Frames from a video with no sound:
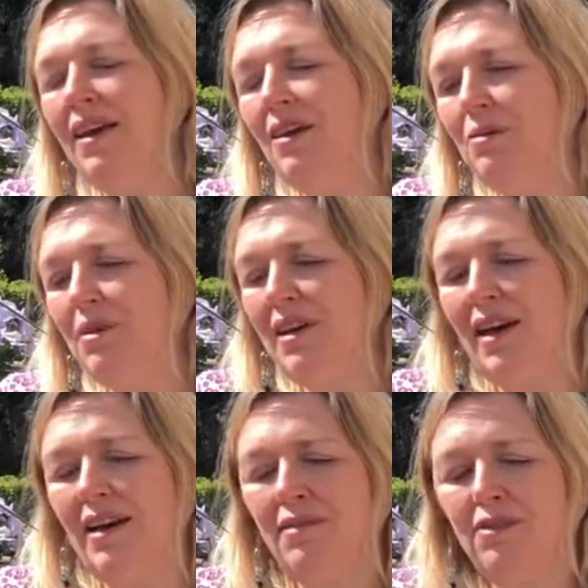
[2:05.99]
you would
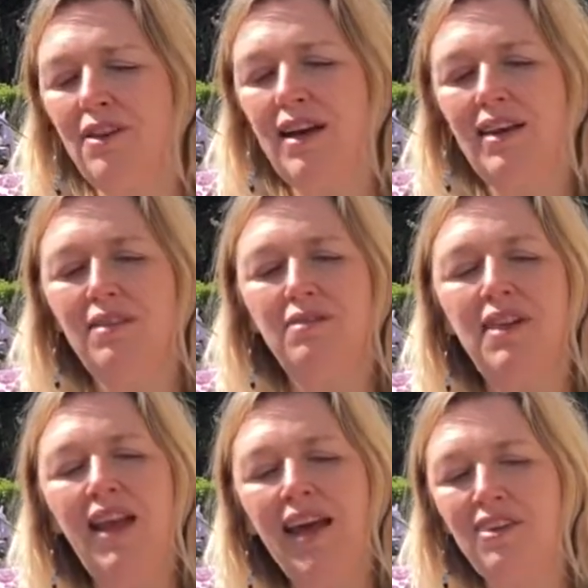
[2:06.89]
have all kinds of
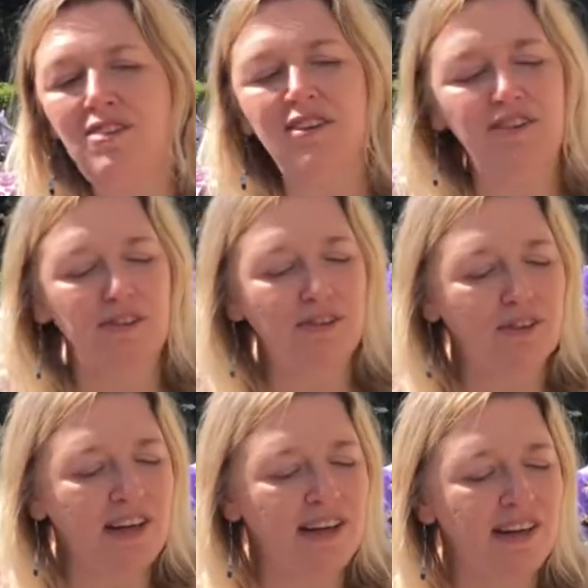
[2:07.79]
lectures
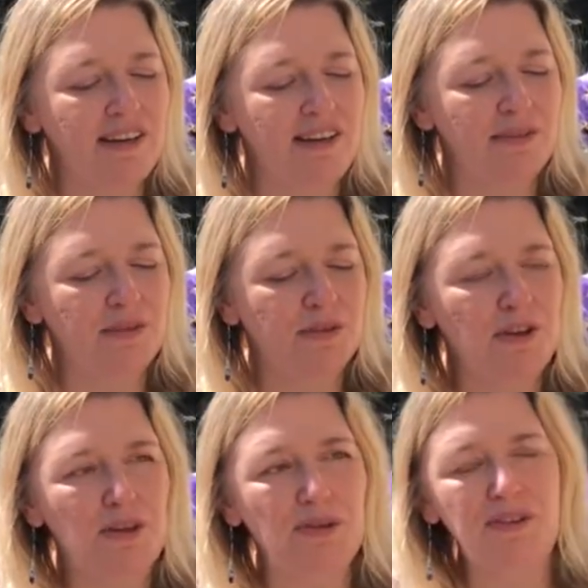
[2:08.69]
organized for
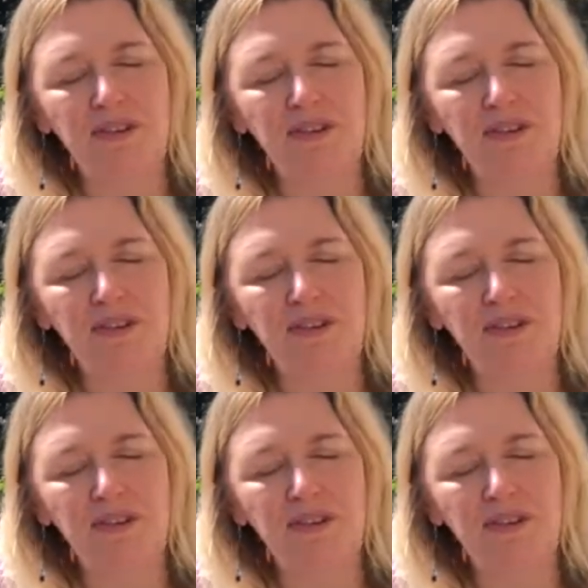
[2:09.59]
you.